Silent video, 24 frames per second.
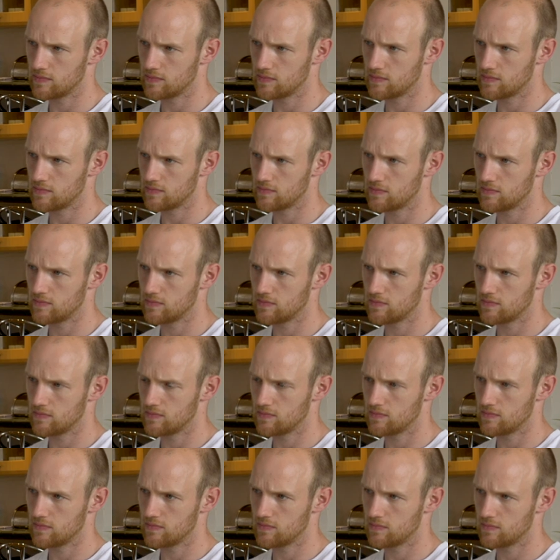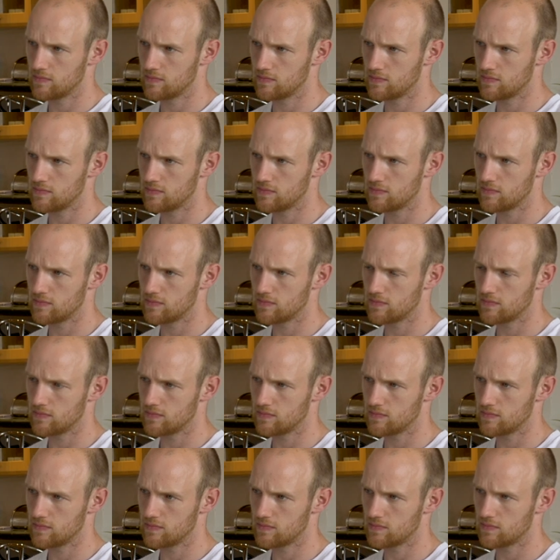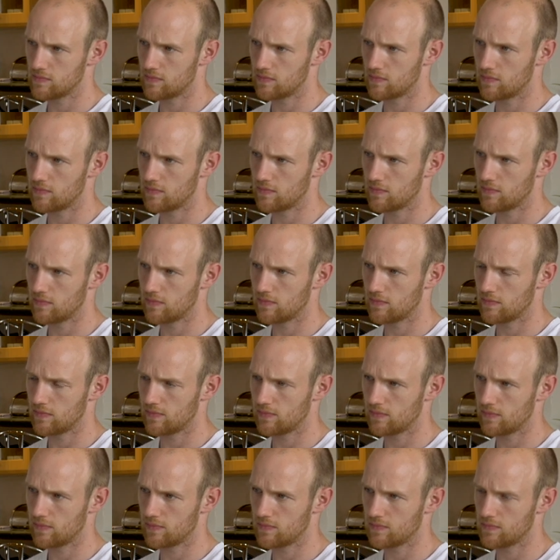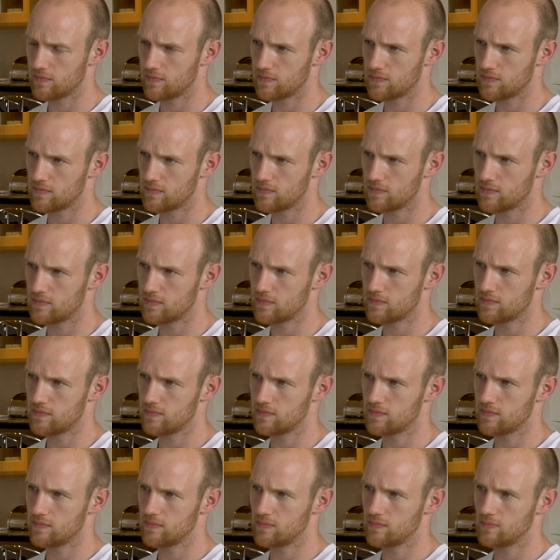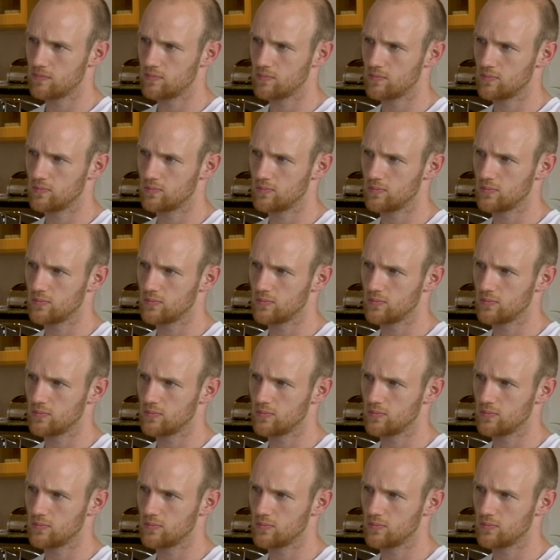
(silent)